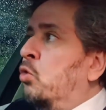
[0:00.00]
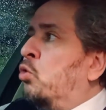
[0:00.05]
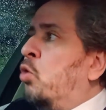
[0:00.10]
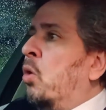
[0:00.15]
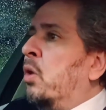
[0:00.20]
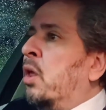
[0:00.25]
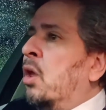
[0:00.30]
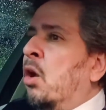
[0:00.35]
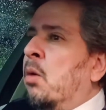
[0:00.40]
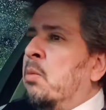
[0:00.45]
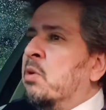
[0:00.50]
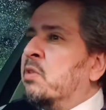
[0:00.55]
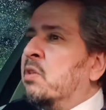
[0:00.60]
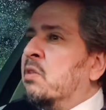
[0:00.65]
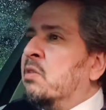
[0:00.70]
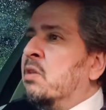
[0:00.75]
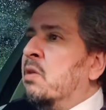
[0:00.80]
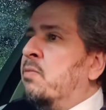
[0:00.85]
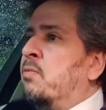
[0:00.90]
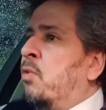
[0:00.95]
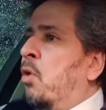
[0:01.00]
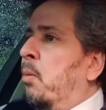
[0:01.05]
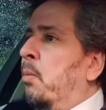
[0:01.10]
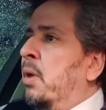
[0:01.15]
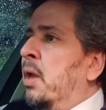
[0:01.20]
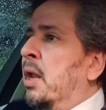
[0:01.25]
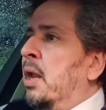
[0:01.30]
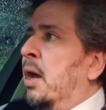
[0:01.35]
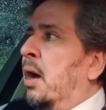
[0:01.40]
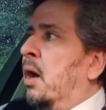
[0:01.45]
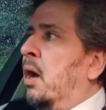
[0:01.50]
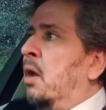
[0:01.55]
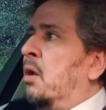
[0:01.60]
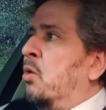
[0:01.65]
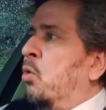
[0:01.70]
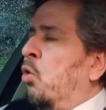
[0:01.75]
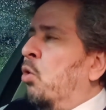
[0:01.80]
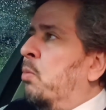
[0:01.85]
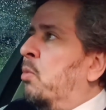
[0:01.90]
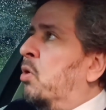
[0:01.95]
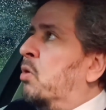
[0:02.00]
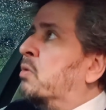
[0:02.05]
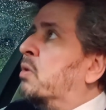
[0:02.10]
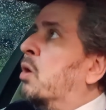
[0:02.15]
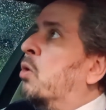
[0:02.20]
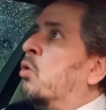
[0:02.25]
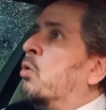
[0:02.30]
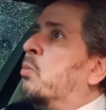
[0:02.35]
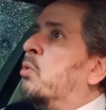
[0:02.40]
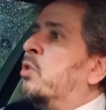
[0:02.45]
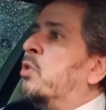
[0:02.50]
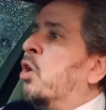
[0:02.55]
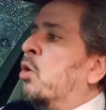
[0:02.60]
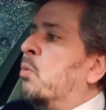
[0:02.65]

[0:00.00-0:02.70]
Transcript: There, it increases, it increases, it increases. The next